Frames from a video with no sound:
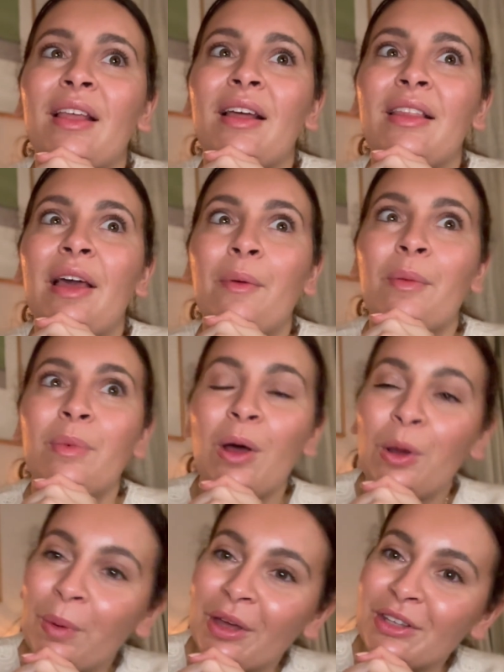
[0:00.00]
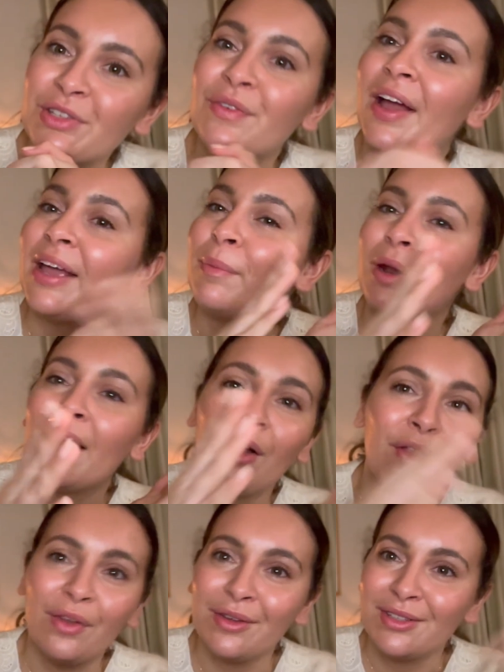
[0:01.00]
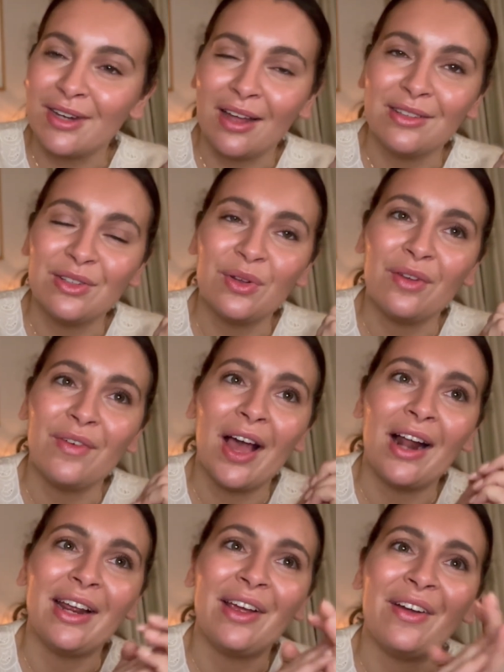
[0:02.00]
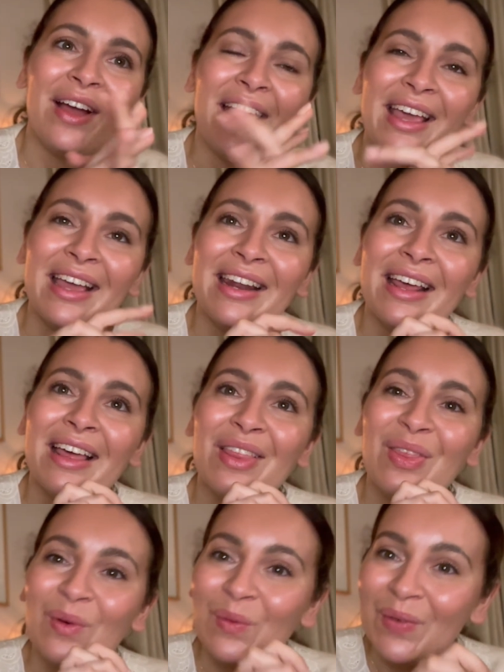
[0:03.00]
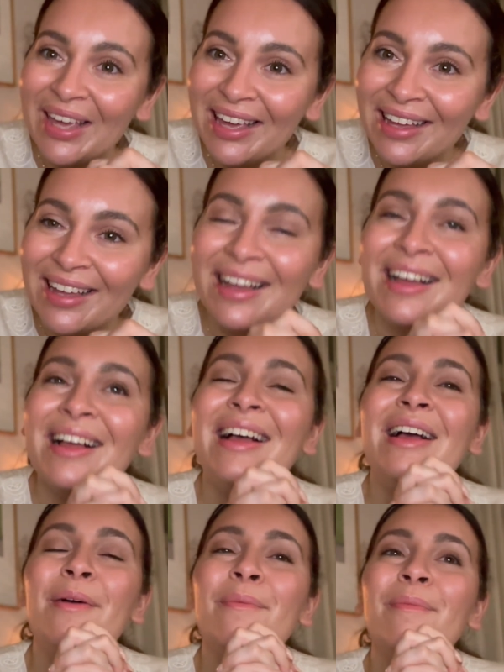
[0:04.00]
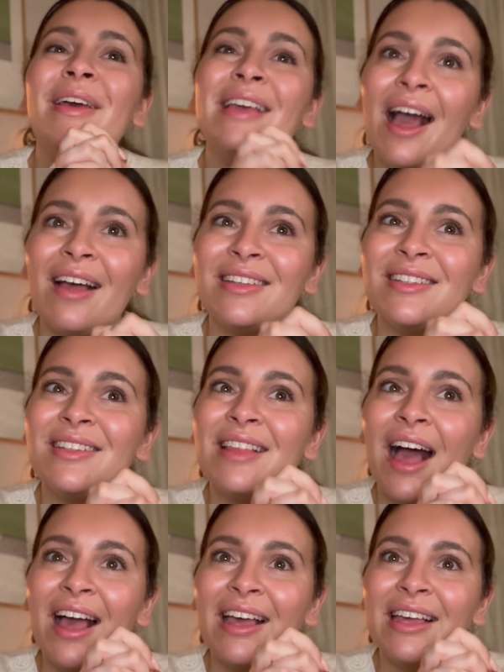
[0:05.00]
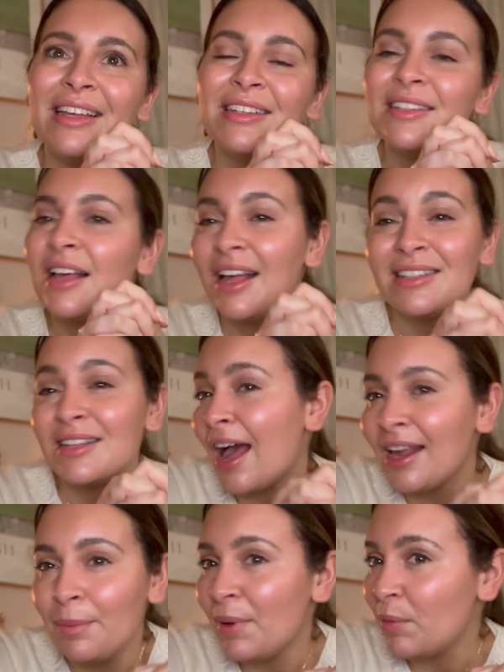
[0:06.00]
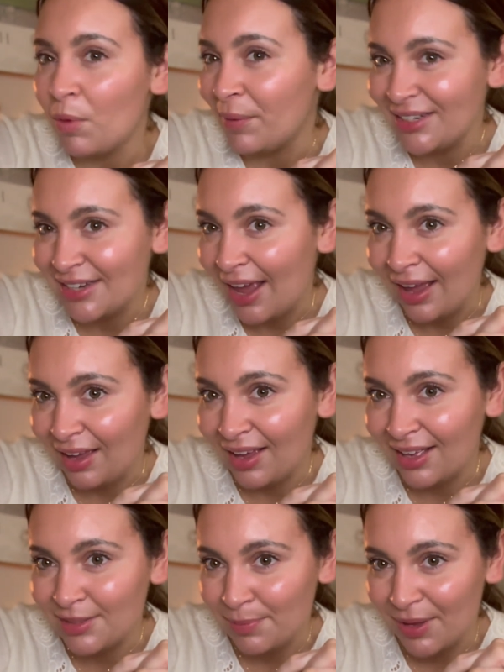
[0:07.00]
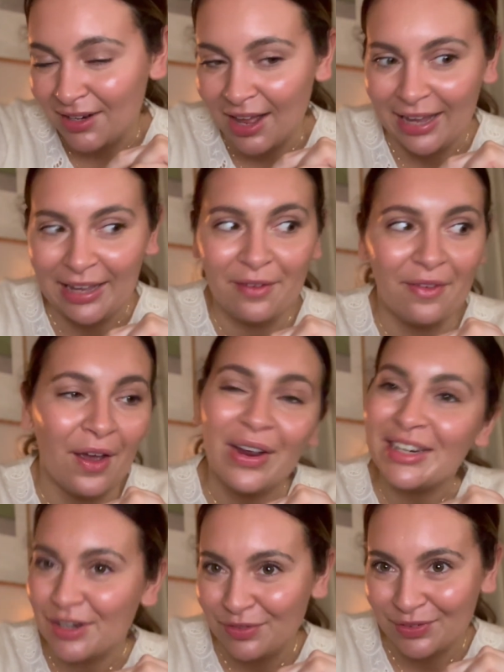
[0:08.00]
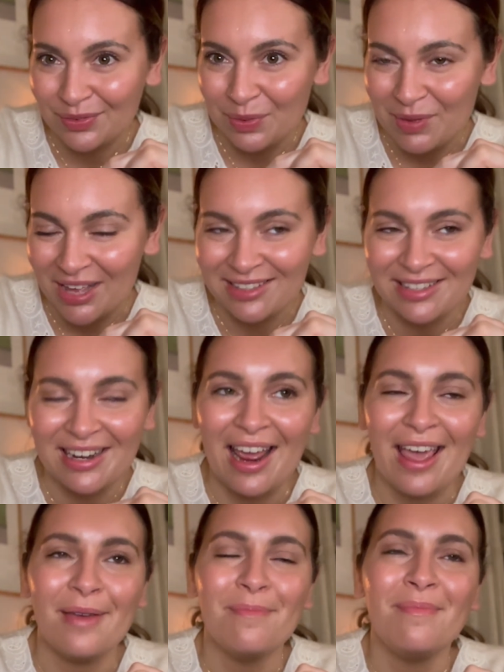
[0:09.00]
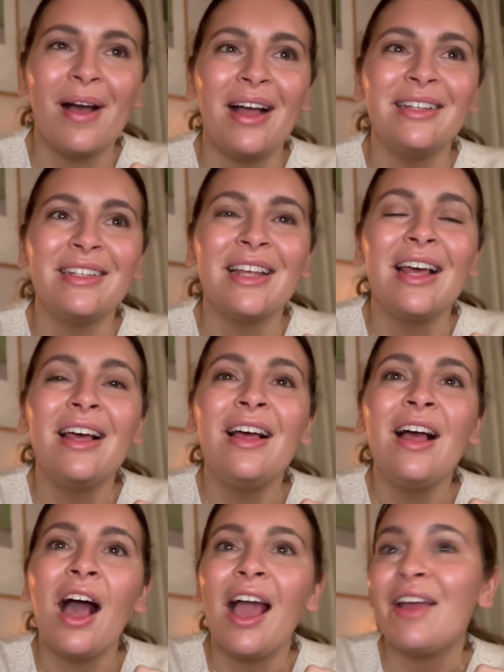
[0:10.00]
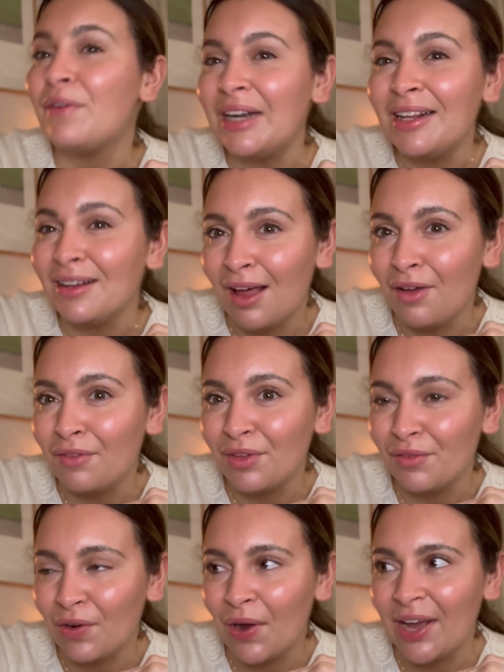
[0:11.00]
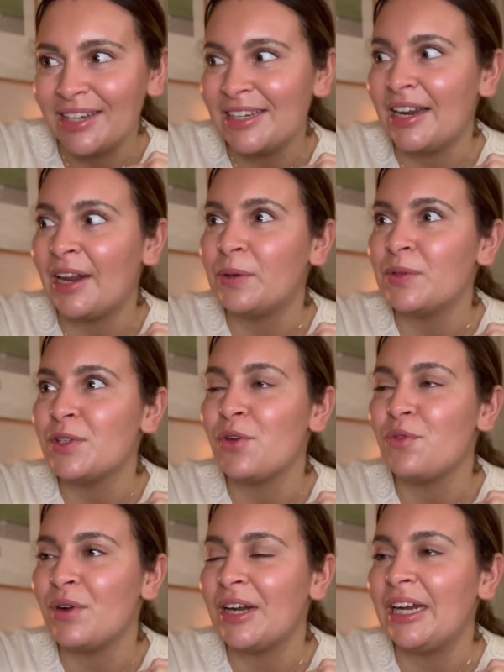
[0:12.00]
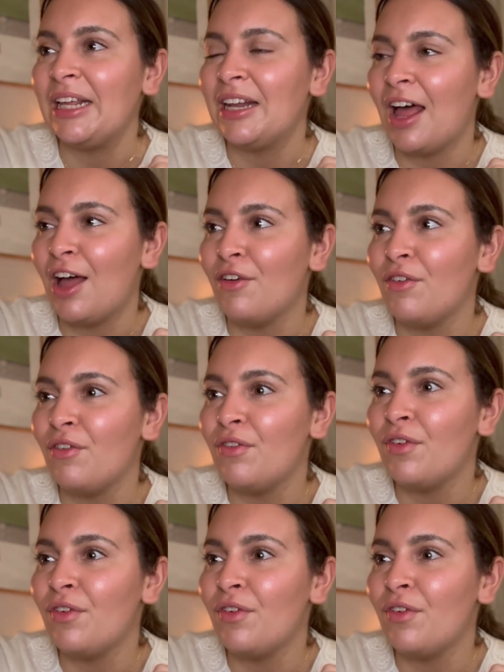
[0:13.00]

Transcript: There were blog posts to write, but I got those done sort of earlier in the week. But yes, that has kind of been what my day has been like. Very different from yesterday, but I really love the variety, and I also really love